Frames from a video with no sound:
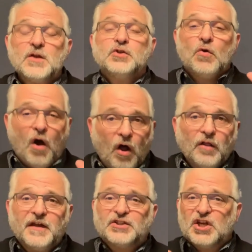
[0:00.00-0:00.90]
to
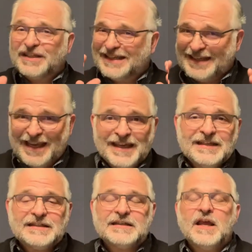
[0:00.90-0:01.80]
all that Jesus
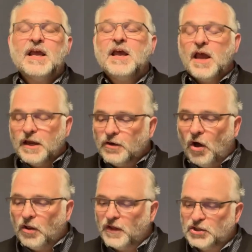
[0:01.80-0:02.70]
is and
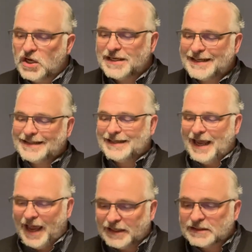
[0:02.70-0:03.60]
all that Jesus
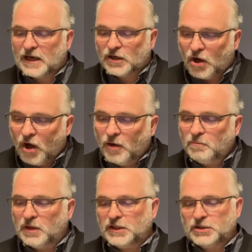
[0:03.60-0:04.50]
has
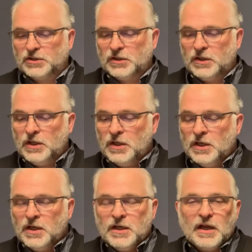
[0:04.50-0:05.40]
accomplished.
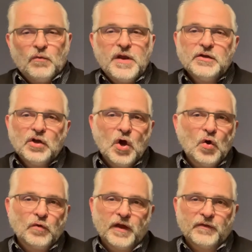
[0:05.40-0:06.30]
Now, we
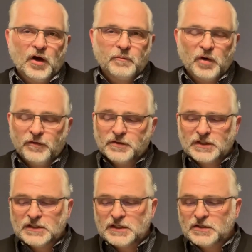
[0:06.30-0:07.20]
know that there are
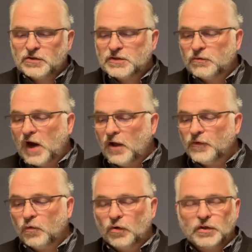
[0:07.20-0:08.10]
brothers and sisters around
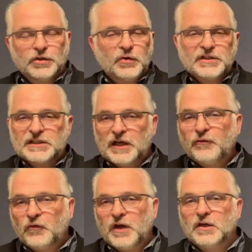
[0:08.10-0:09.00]
the world who are
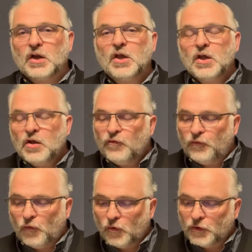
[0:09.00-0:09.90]
suffering
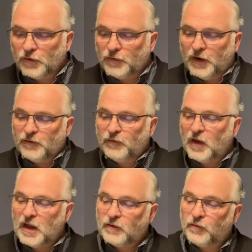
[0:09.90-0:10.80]
for their
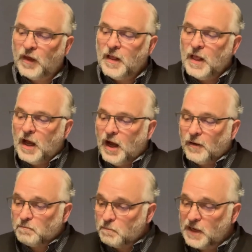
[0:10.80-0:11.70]
faith.
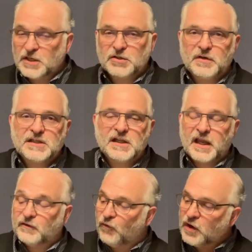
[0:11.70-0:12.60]
Ministries
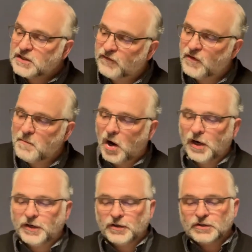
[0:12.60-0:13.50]
like Voice of the
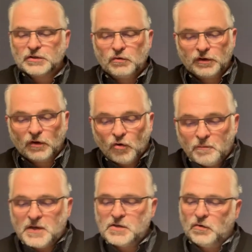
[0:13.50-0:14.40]
Martyrs or
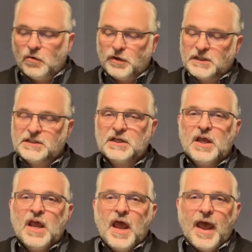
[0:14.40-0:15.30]
Open Doors
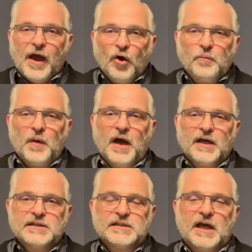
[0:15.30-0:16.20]
help
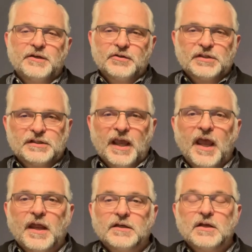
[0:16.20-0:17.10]
us
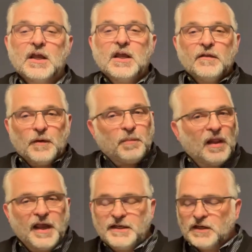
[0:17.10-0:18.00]
understand the
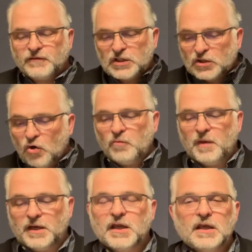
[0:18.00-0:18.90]
plight of so
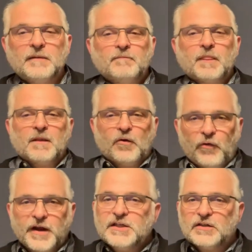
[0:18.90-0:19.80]
many
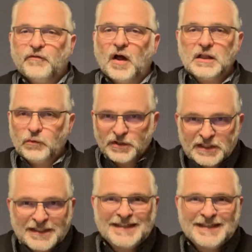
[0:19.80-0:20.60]
Christ followers